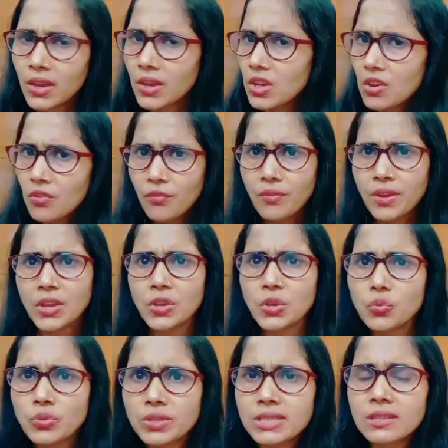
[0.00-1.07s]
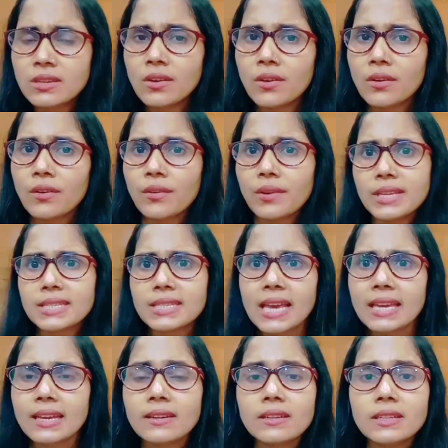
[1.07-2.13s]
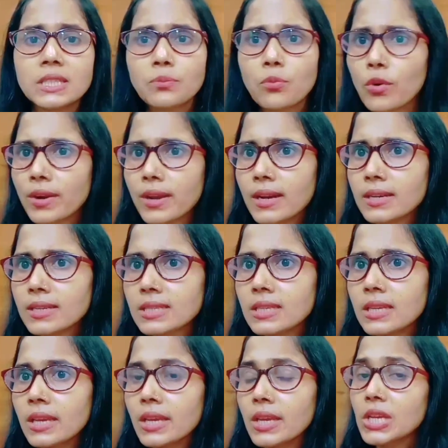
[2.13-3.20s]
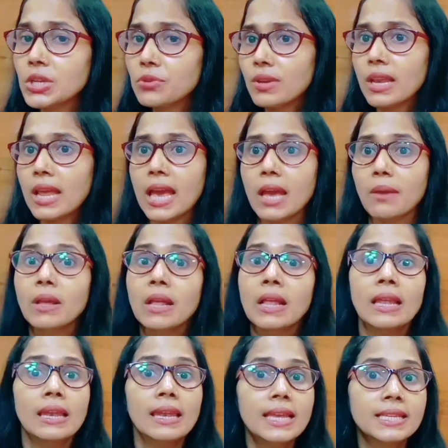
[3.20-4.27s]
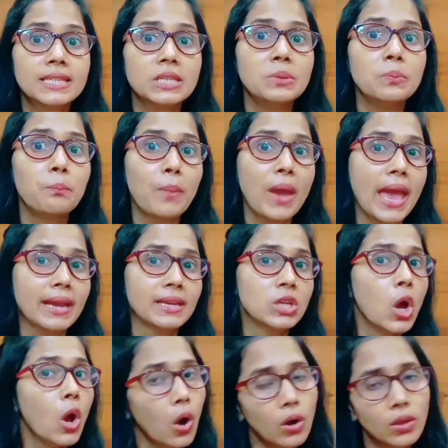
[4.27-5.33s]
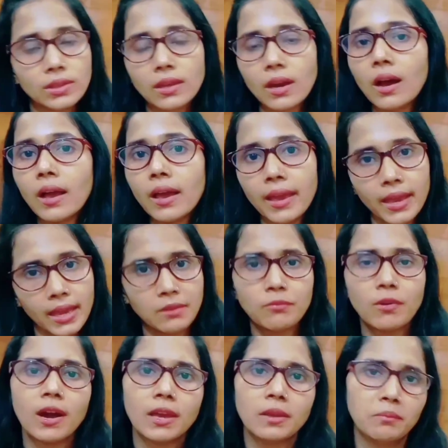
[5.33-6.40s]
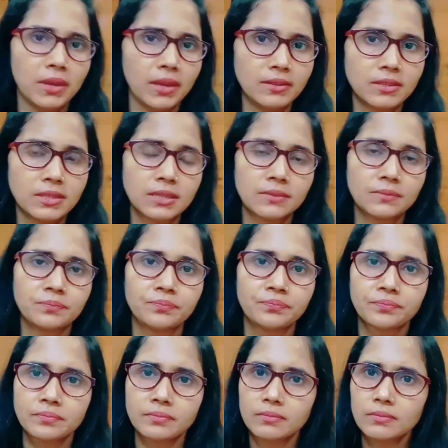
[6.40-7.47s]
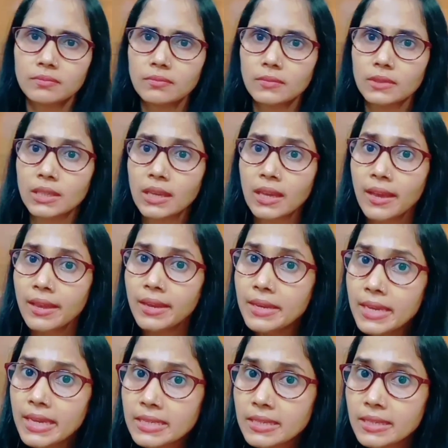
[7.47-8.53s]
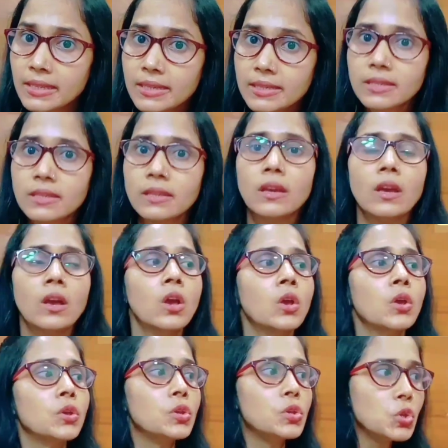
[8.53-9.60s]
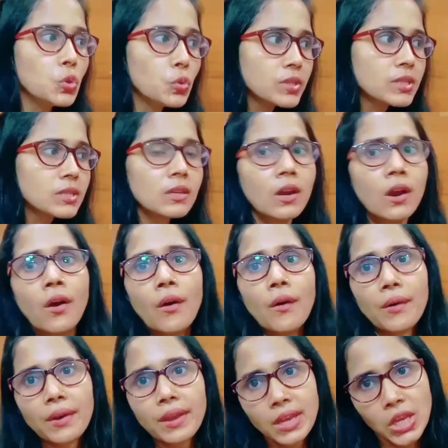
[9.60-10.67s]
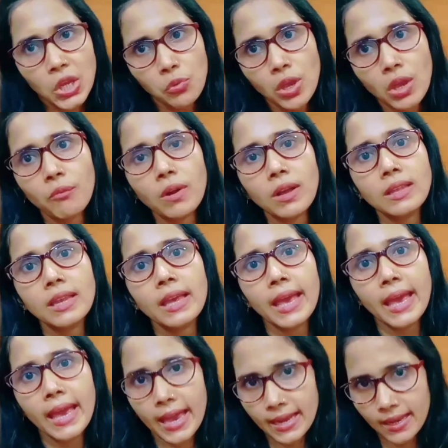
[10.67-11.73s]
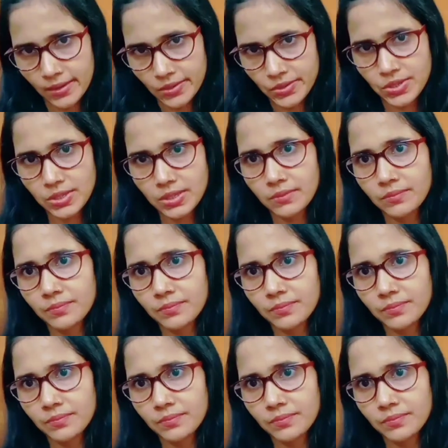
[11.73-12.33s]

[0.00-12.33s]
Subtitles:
If we use recycled products, it will have less impact on the environment. Next is use renewable energy.